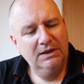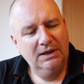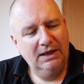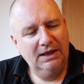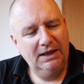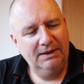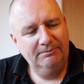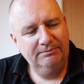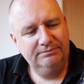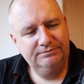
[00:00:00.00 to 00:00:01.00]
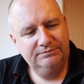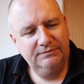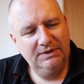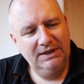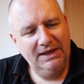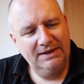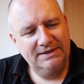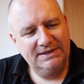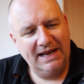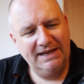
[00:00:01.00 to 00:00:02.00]
The
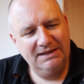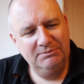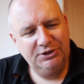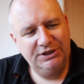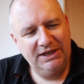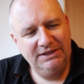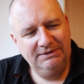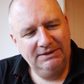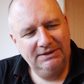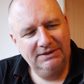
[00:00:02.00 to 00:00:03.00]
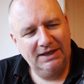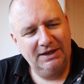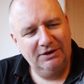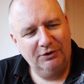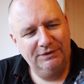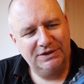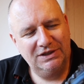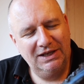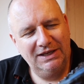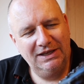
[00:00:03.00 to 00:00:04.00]
sanding machine, that
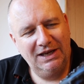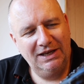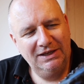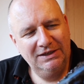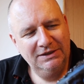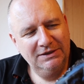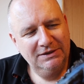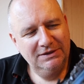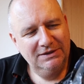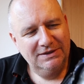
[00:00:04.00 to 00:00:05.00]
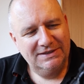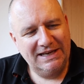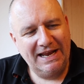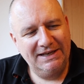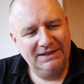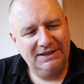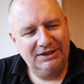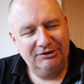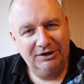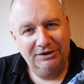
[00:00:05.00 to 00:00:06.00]
obviously sanded
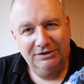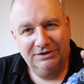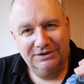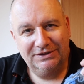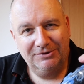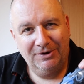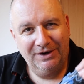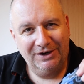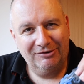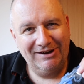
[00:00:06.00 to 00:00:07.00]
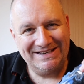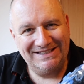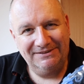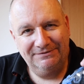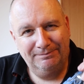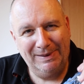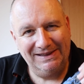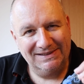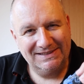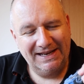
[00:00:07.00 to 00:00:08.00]
through because it's quite an aggressive
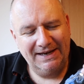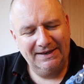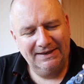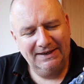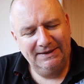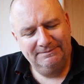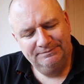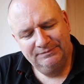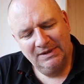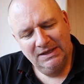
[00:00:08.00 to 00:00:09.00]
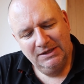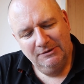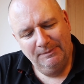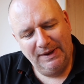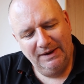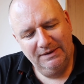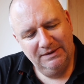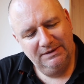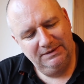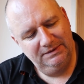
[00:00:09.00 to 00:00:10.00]
belt sander, that. But
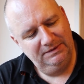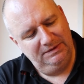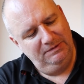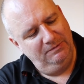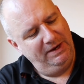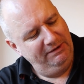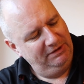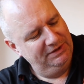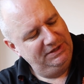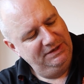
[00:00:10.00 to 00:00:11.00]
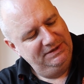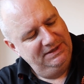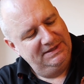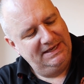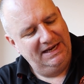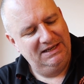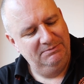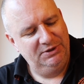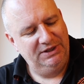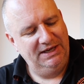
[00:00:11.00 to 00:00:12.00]
where I was using the sanding
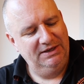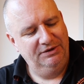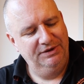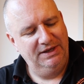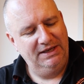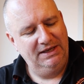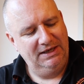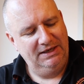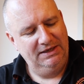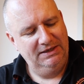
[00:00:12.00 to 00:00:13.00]
machine on the